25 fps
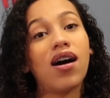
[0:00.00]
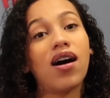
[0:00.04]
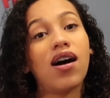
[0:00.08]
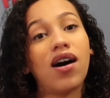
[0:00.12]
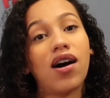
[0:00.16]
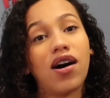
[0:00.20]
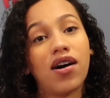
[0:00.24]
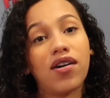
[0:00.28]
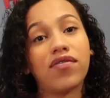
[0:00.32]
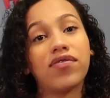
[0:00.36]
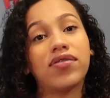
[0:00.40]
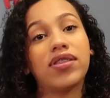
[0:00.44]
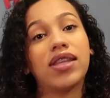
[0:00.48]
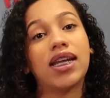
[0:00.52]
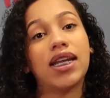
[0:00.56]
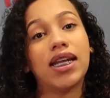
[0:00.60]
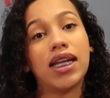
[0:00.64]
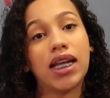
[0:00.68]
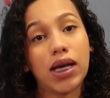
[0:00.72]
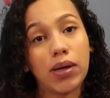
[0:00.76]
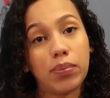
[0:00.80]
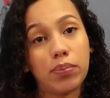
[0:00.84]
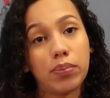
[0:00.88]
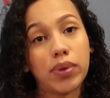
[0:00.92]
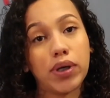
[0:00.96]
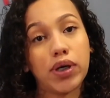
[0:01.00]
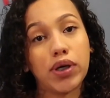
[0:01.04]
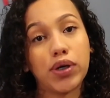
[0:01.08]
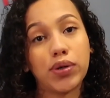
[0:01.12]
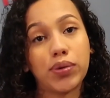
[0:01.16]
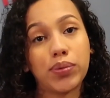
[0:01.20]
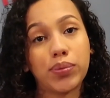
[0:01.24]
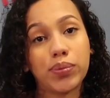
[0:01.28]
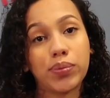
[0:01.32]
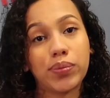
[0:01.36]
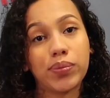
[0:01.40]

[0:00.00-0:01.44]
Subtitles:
off the depot,